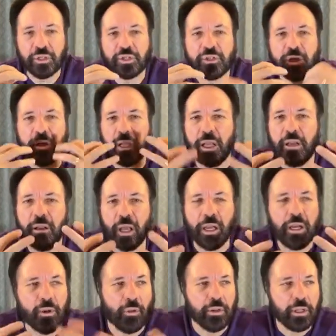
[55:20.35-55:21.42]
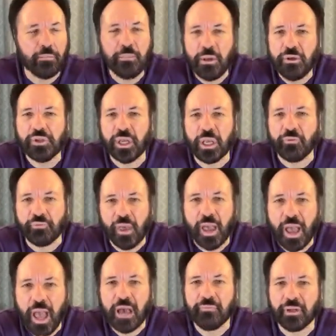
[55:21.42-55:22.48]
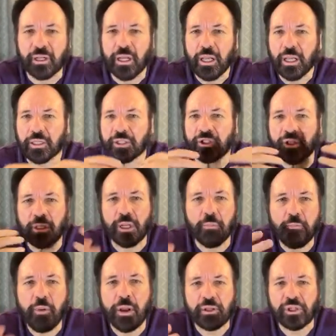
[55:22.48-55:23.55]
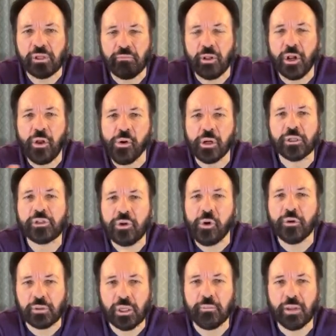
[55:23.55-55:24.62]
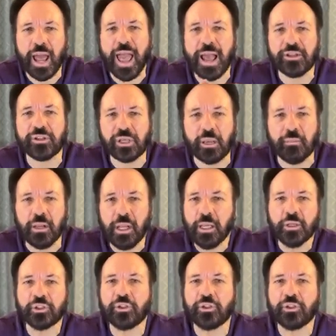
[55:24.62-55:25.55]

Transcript: Sit in anointed music if you haven't. Sit in the presence of the Lord. Talk to him. Ask him.